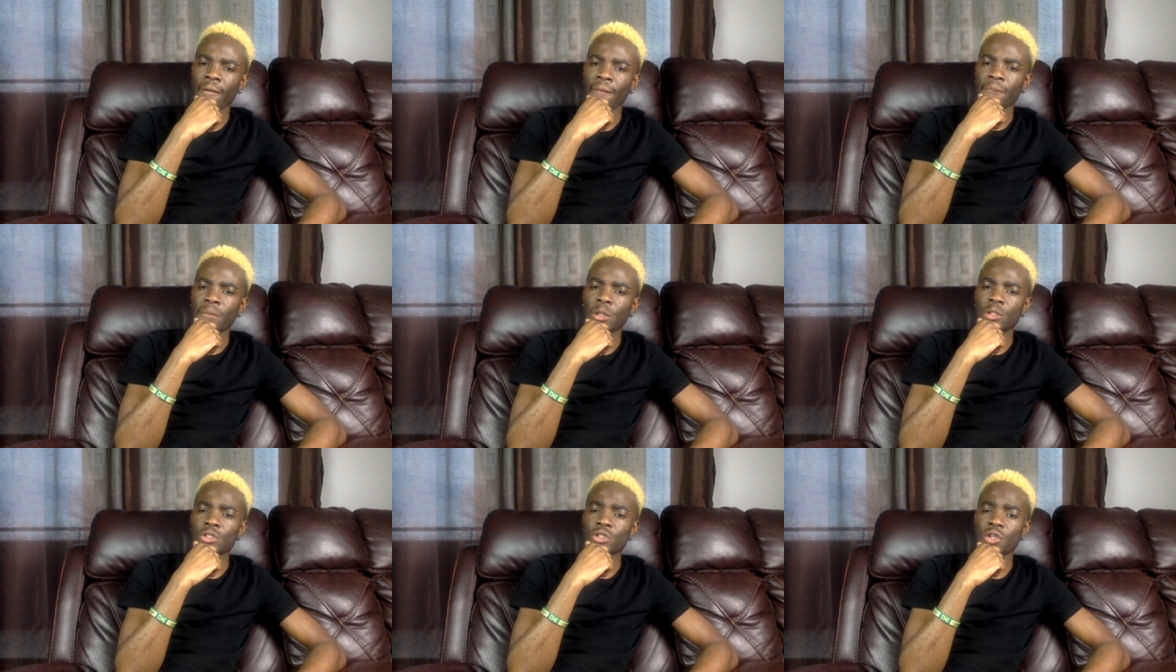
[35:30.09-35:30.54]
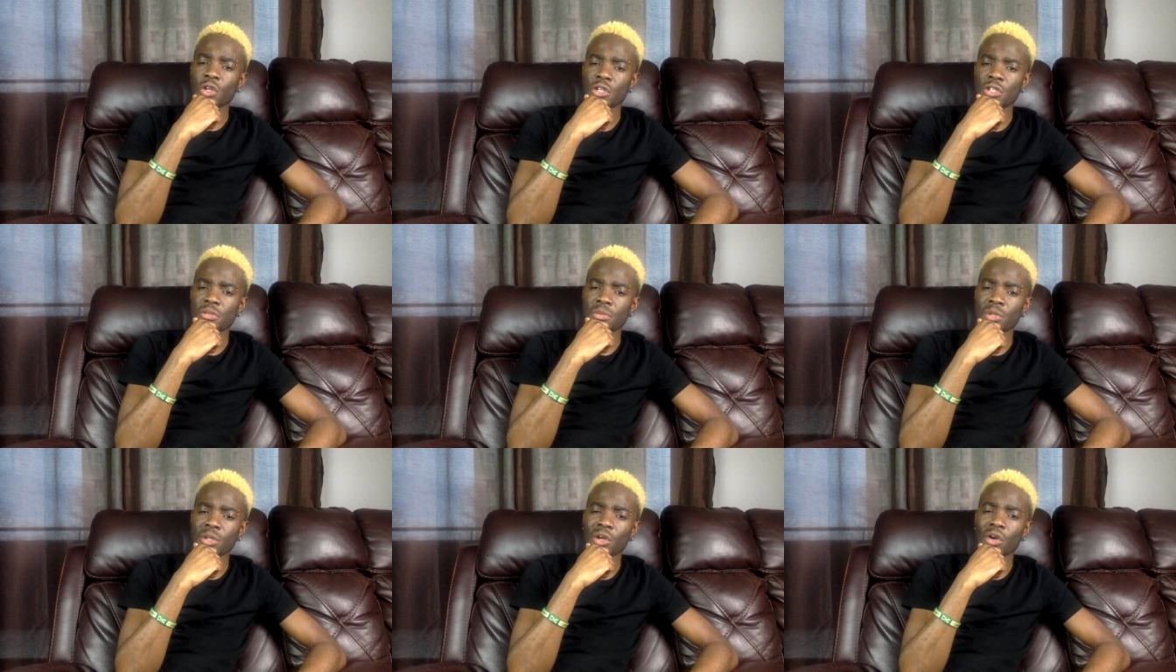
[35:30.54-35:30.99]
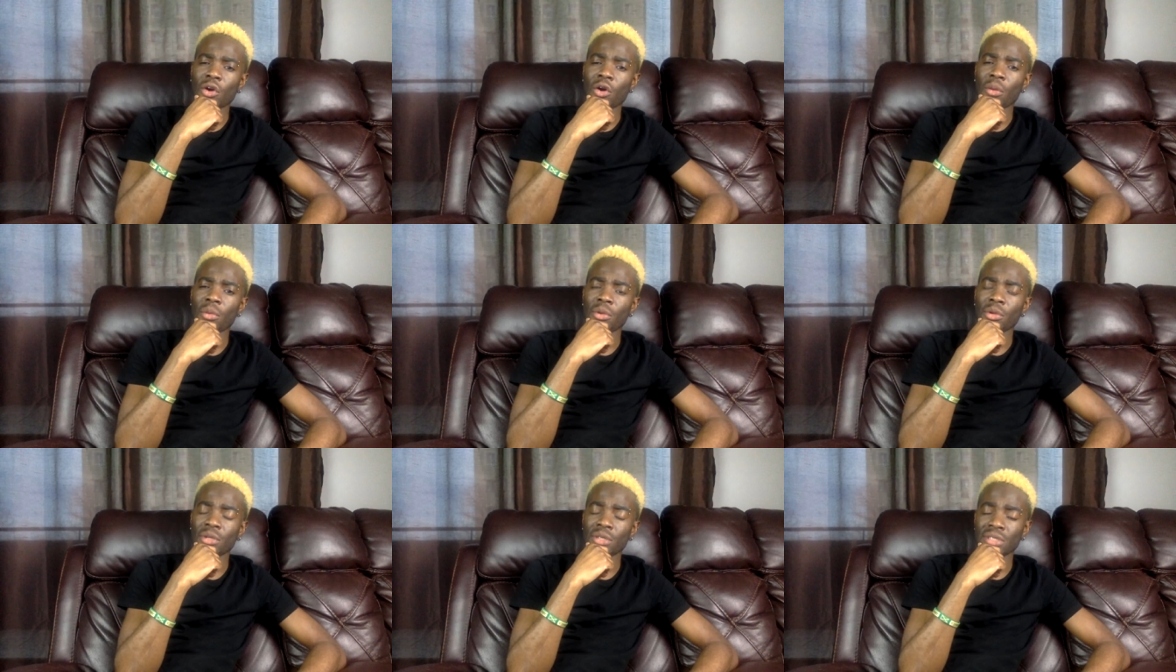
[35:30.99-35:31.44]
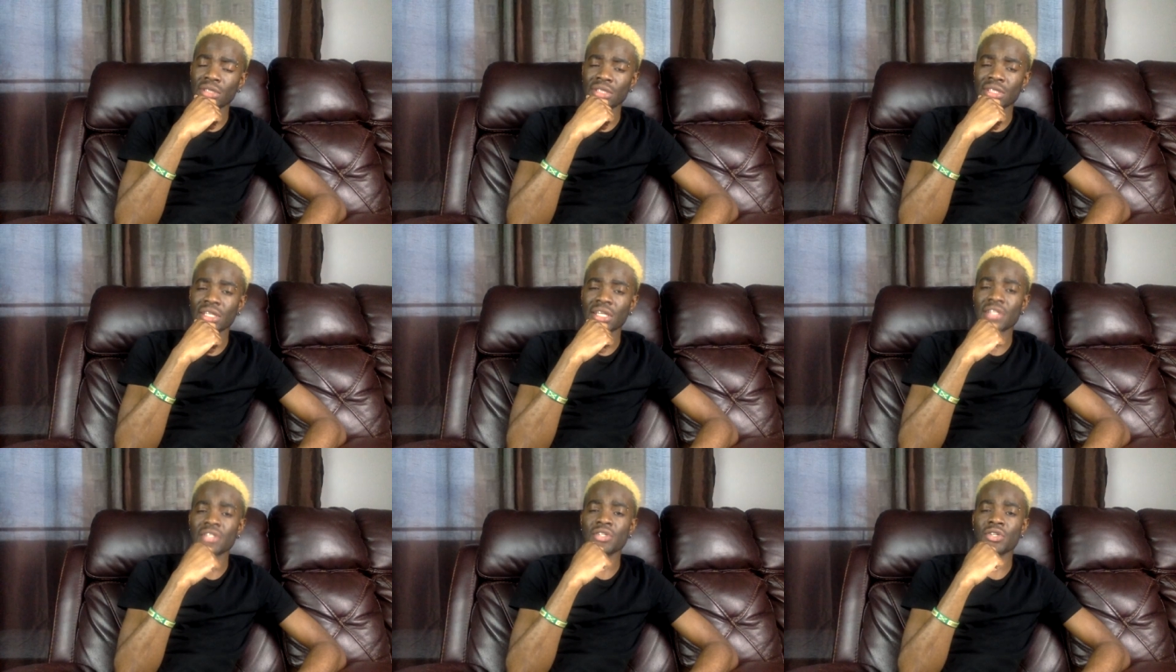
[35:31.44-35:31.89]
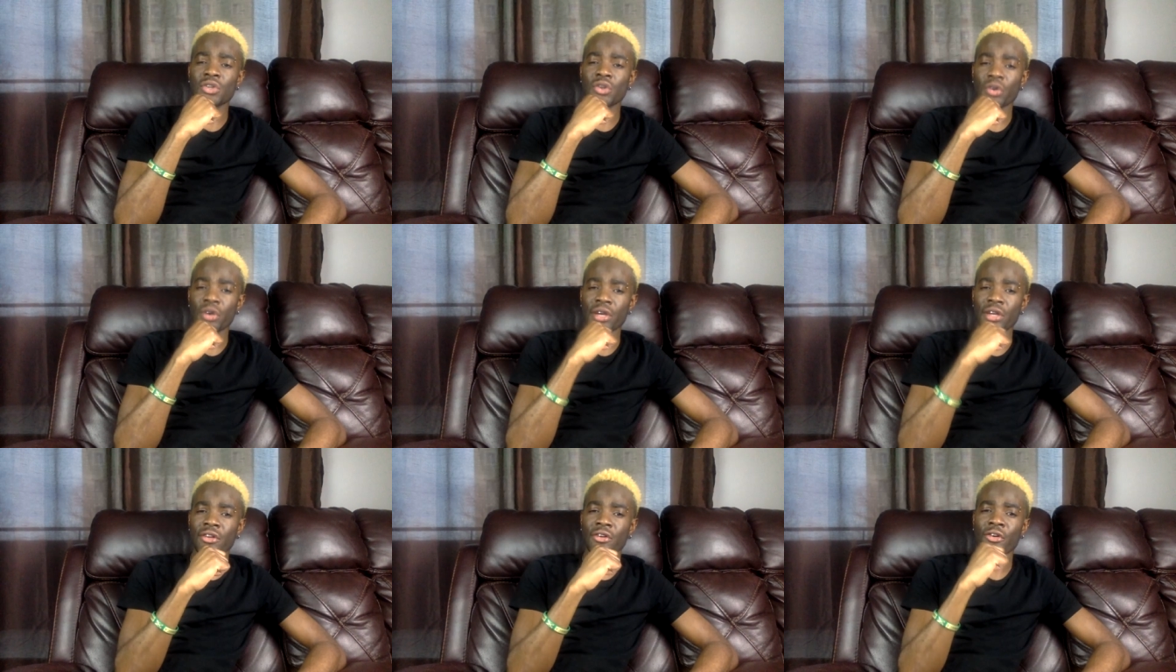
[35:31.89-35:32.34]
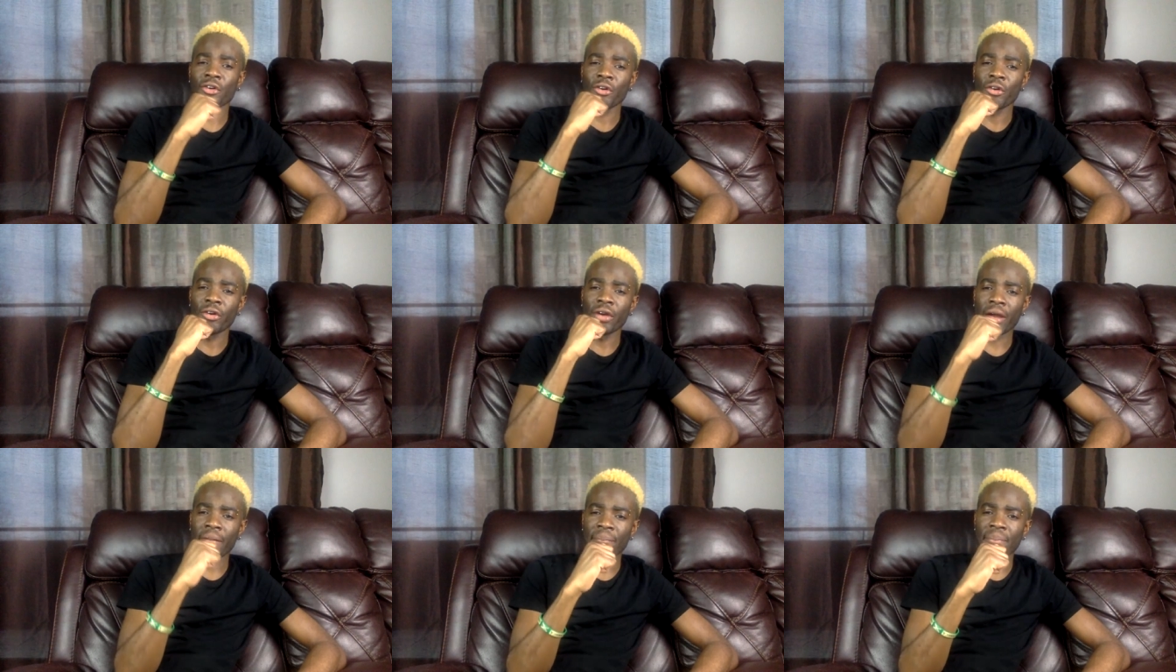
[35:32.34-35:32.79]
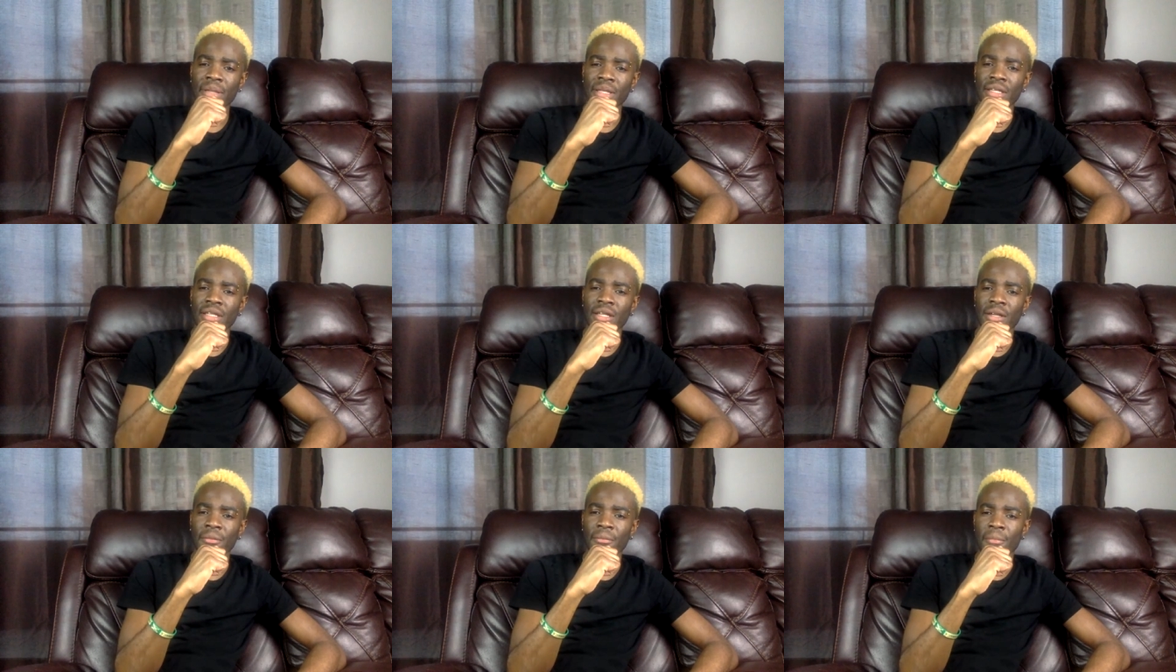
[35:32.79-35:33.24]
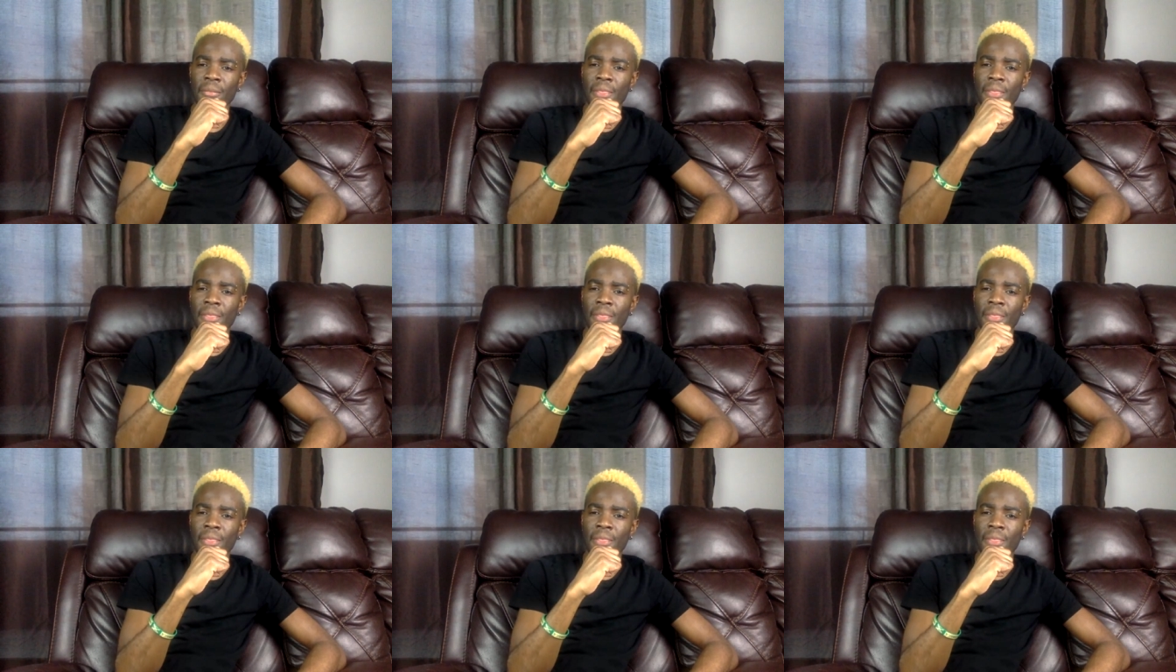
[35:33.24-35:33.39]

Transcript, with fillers: But trust me, the community is growing rapidly.